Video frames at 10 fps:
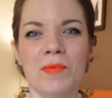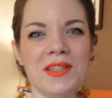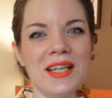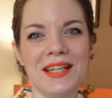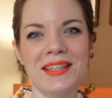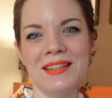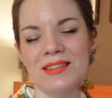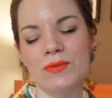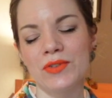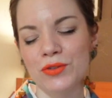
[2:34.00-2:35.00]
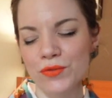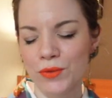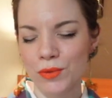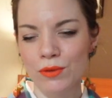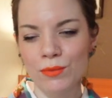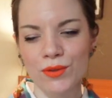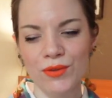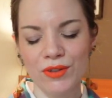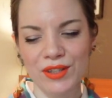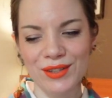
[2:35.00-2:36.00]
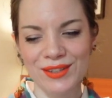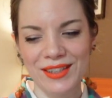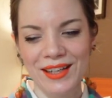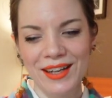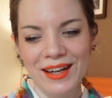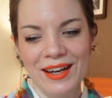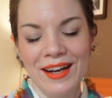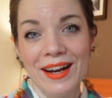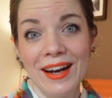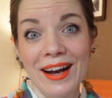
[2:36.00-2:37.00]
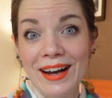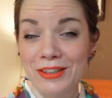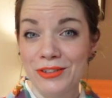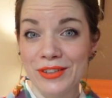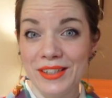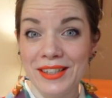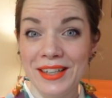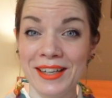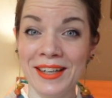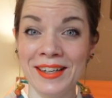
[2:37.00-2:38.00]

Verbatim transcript: If my tiny souvenir from Kumamoto is actually